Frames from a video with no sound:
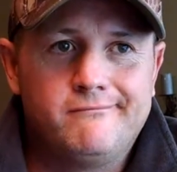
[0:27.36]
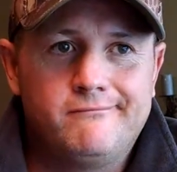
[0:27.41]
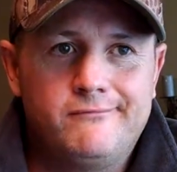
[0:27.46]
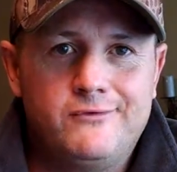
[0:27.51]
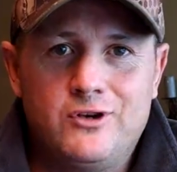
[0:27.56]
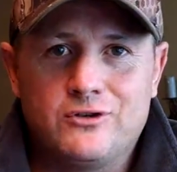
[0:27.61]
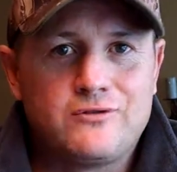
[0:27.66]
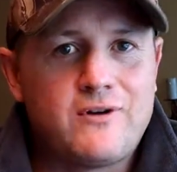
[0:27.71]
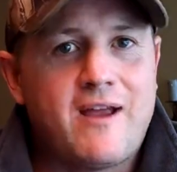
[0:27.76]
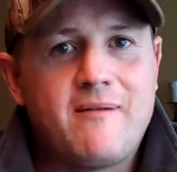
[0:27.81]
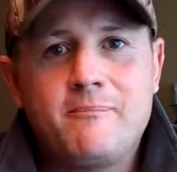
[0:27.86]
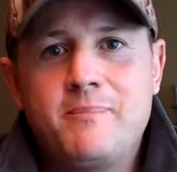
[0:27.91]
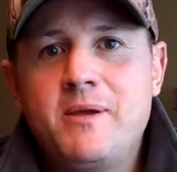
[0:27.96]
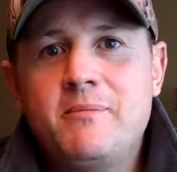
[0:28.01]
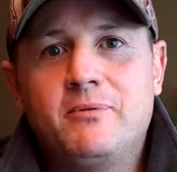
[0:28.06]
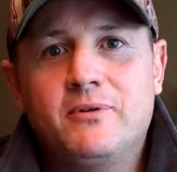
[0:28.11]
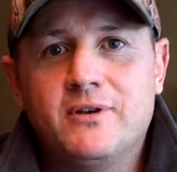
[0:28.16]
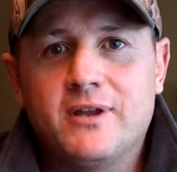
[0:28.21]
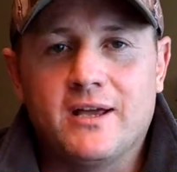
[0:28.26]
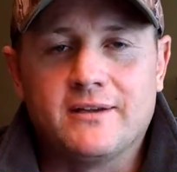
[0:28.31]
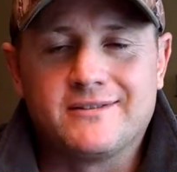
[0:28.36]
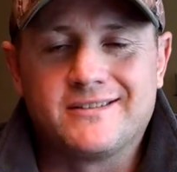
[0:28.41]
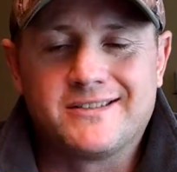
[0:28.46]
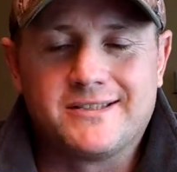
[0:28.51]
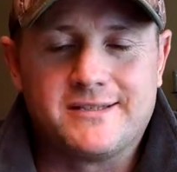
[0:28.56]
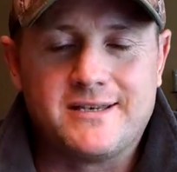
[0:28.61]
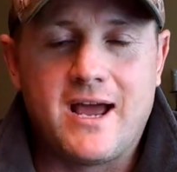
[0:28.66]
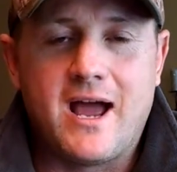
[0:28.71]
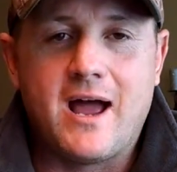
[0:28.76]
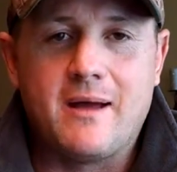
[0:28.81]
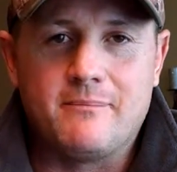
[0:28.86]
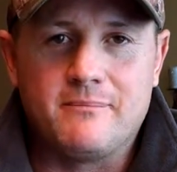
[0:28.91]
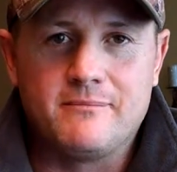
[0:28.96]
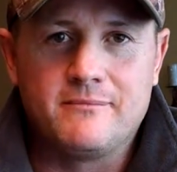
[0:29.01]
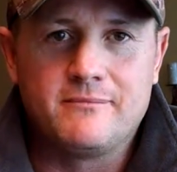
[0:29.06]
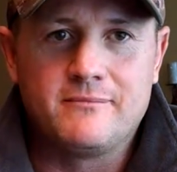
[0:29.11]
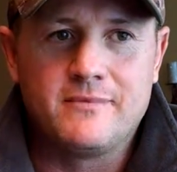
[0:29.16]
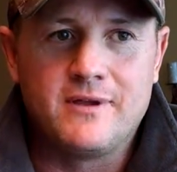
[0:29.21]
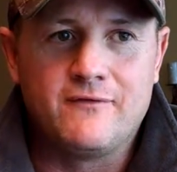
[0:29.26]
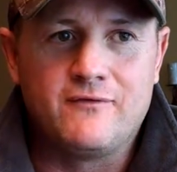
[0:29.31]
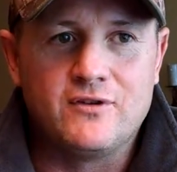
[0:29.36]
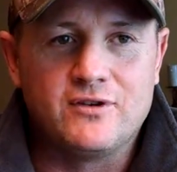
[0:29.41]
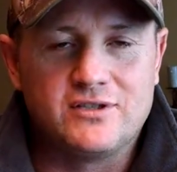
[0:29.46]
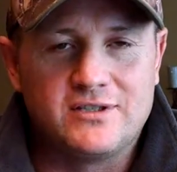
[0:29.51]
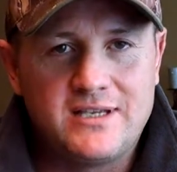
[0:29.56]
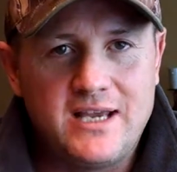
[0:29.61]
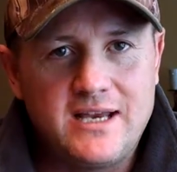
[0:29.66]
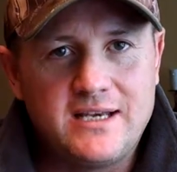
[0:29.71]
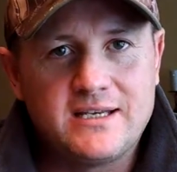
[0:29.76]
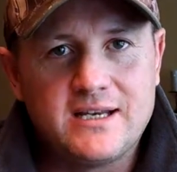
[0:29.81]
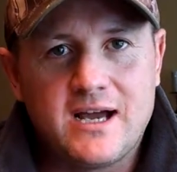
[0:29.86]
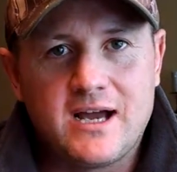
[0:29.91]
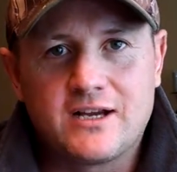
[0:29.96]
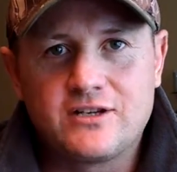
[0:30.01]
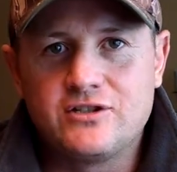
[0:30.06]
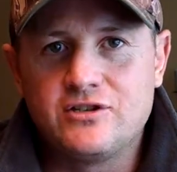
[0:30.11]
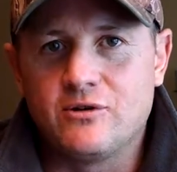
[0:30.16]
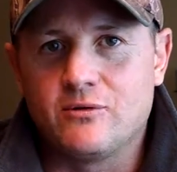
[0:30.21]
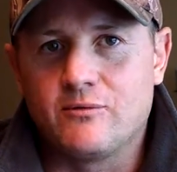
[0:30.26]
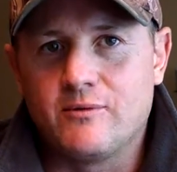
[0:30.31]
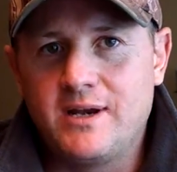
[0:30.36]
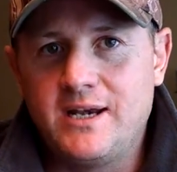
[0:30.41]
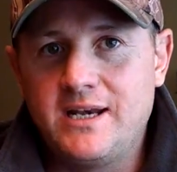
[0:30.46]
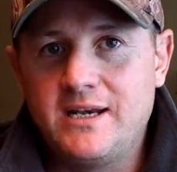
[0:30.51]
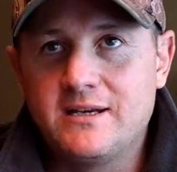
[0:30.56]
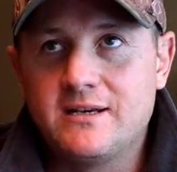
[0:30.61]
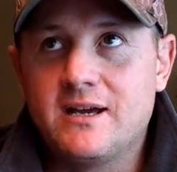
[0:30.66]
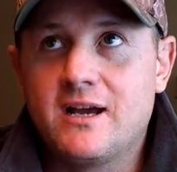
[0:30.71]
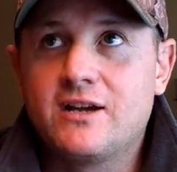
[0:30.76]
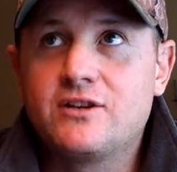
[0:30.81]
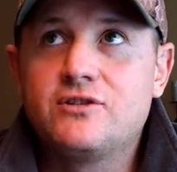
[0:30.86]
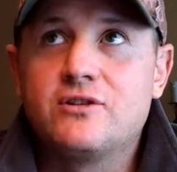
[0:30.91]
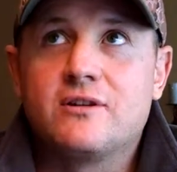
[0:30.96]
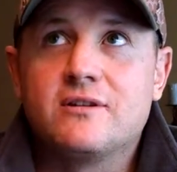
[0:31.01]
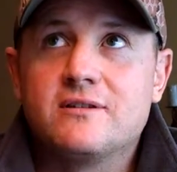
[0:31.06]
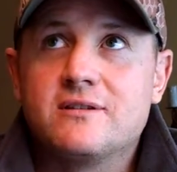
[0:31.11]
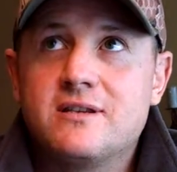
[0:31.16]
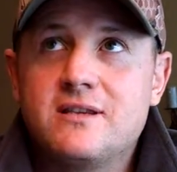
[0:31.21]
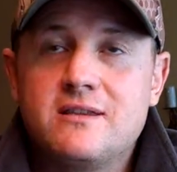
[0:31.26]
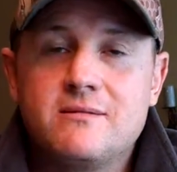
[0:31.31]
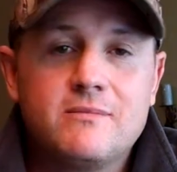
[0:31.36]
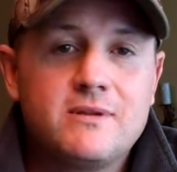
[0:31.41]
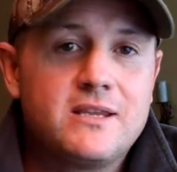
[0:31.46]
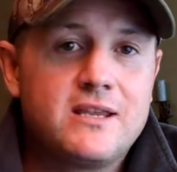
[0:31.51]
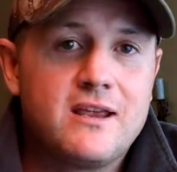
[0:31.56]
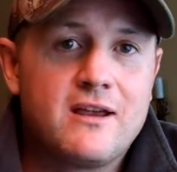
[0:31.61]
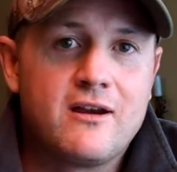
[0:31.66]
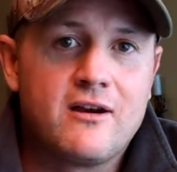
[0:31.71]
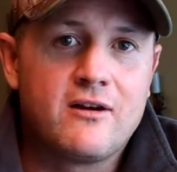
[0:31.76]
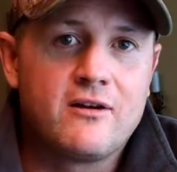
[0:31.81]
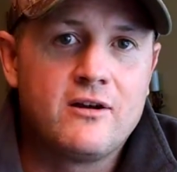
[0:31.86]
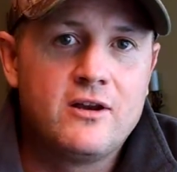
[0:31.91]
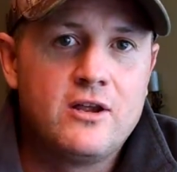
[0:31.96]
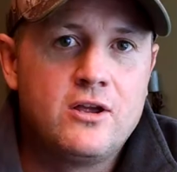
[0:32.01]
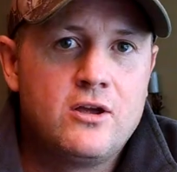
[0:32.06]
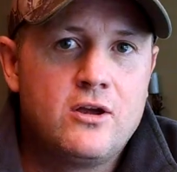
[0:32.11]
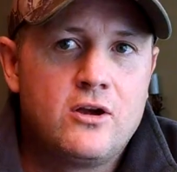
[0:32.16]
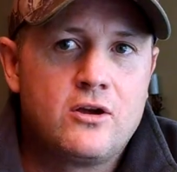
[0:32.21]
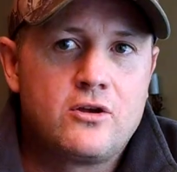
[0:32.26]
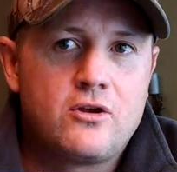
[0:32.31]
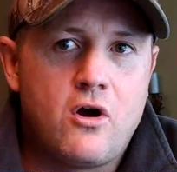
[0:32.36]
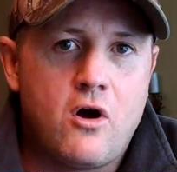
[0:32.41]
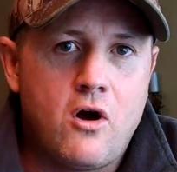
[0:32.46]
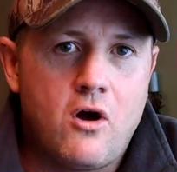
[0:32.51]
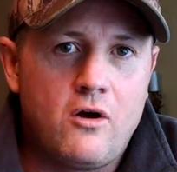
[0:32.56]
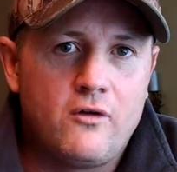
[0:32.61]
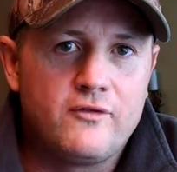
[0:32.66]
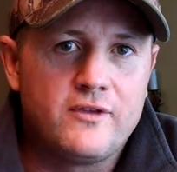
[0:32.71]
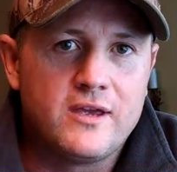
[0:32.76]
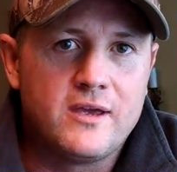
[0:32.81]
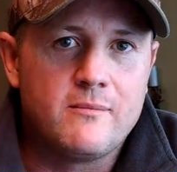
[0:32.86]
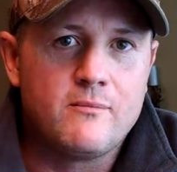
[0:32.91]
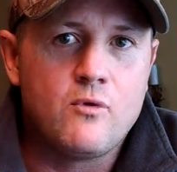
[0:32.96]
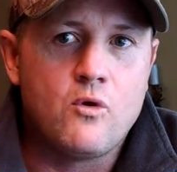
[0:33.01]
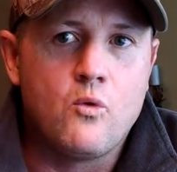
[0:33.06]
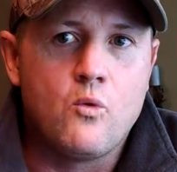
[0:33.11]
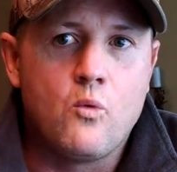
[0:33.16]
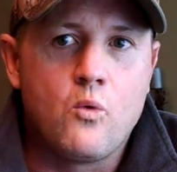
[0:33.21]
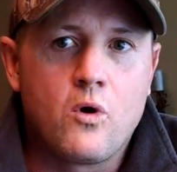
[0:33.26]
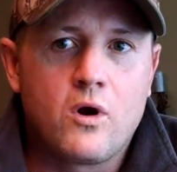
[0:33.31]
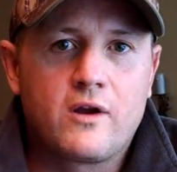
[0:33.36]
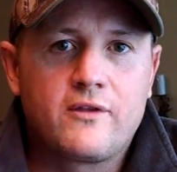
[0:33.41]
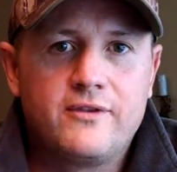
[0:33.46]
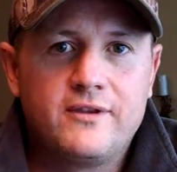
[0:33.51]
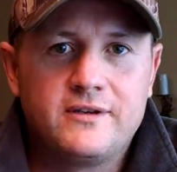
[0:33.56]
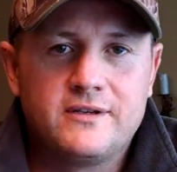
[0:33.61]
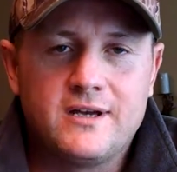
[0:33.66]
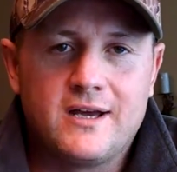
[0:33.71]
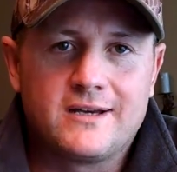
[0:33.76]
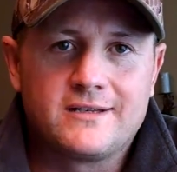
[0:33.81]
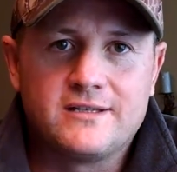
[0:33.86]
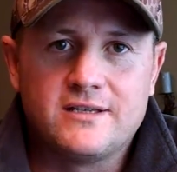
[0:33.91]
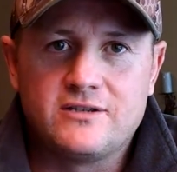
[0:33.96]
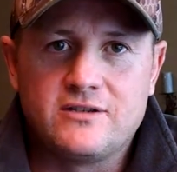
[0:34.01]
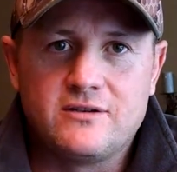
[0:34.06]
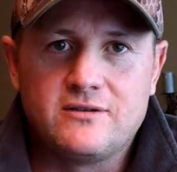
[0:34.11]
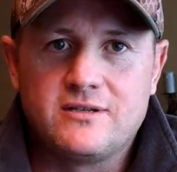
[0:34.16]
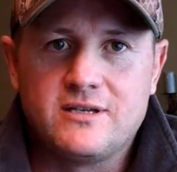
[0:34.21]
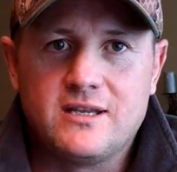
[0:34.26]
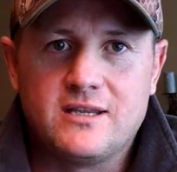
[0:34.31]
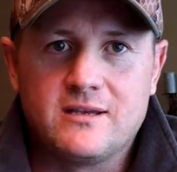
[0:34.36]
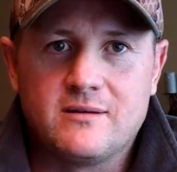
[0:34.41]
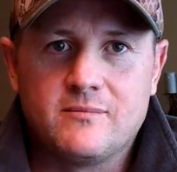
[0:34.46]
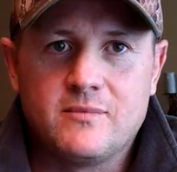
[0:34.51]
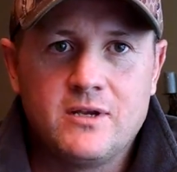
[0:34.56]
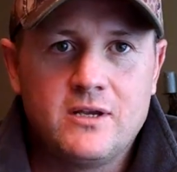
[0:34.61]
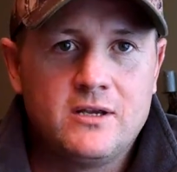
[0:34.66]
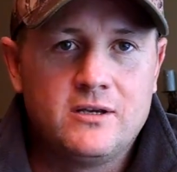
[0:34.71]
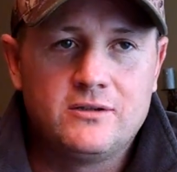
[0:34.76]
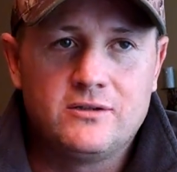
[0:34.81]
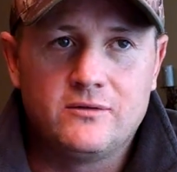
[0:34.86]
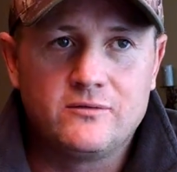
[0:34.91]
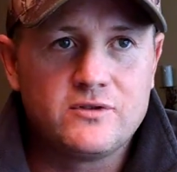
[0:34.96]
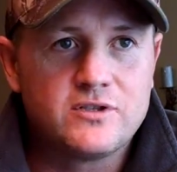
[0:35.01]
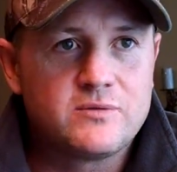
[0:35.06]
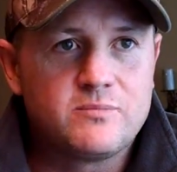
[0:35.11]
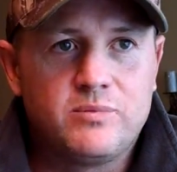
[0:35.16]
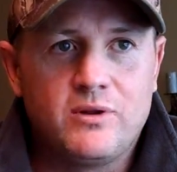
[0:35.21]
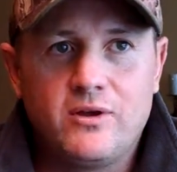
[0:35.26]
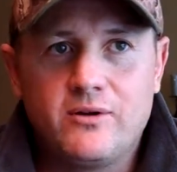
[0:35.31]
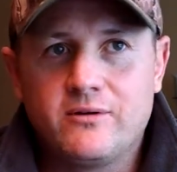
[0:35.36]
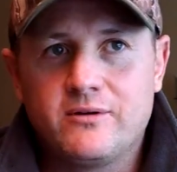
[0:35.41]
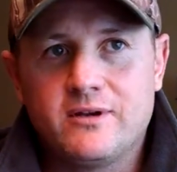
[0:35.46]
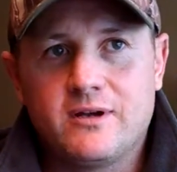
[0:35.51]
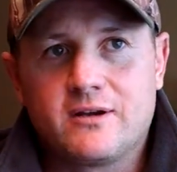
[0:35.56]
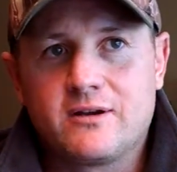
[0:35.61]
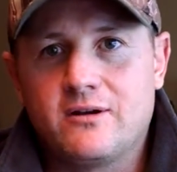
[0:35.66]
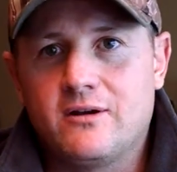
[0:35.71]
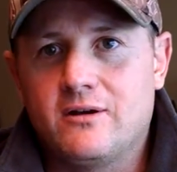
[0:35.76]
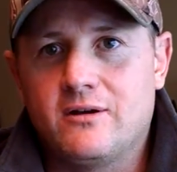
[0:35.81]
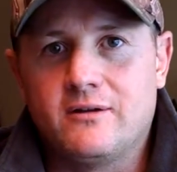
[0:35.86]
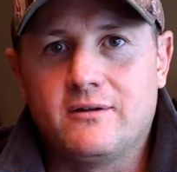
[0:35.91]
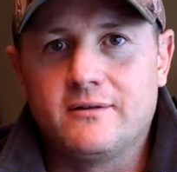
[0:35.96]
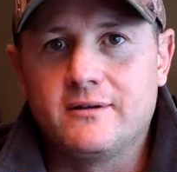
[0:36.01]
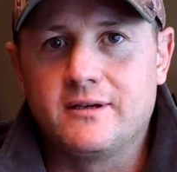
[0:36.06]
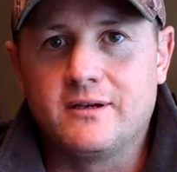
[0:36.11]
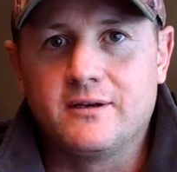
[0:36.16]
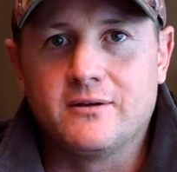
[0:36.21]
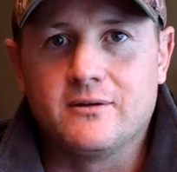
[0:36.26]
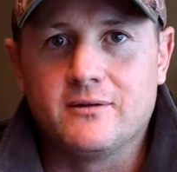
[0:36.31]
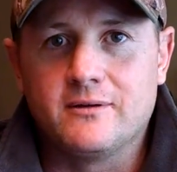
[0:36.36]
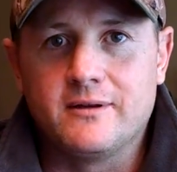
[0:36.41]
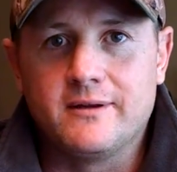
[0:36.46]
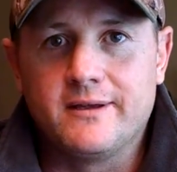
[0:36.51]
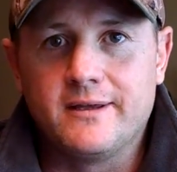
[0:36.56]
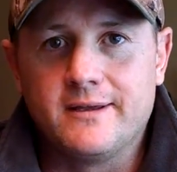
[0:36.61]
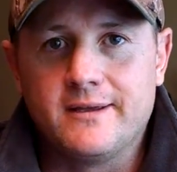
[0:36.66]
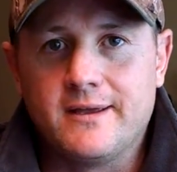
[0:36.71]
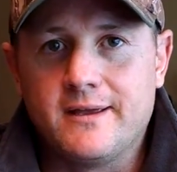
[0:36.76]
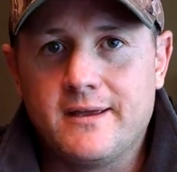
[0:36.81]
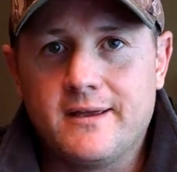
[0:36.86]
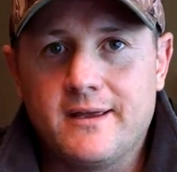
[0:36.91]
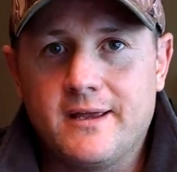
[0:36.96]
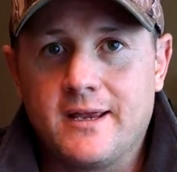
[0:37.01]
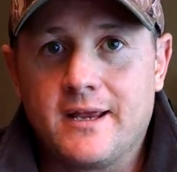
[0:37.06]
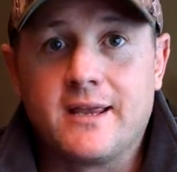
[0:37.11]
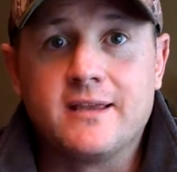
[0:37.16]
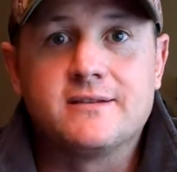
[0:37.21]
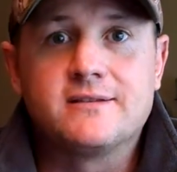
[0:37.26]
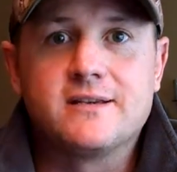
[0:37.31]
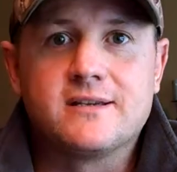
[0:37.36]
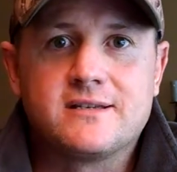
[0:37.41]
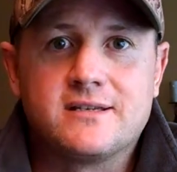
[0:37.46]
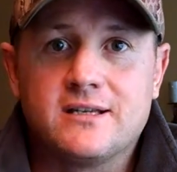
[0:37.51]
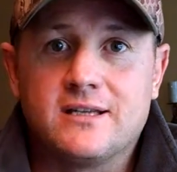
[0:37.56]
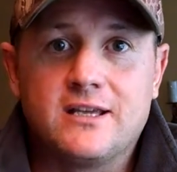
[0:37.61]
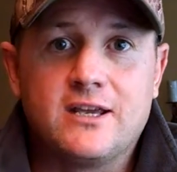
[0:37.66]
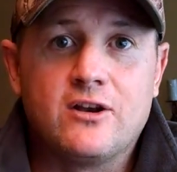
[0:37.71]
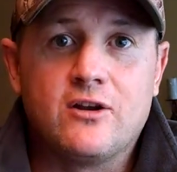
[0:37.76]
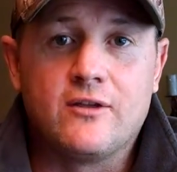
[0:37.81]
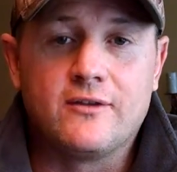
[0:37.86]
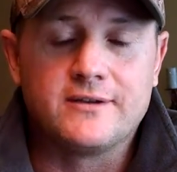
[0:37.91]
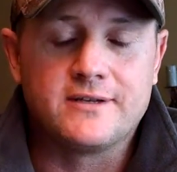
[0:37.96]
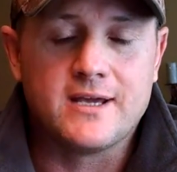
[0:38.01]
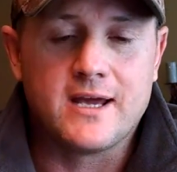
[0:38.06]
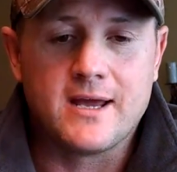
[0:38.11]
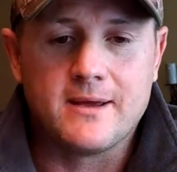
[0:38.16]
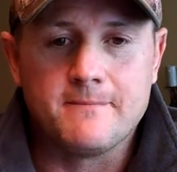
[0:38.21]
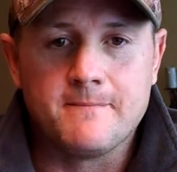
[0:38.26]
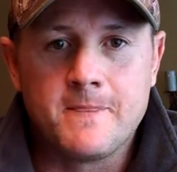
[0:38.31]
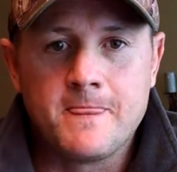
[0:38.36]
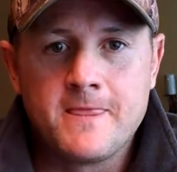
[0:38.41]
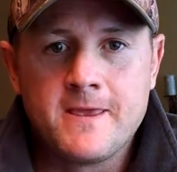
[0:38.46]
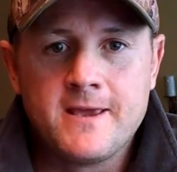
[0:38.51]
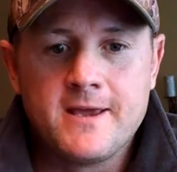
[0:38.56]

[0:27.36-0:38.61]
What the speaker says: You're driving people nuts. Stop. If you see ducks, you're reading ducks, you can see them in the air. Call them, work the ducks as you see them. Don't just blow your duck call, inconsistently and all the time.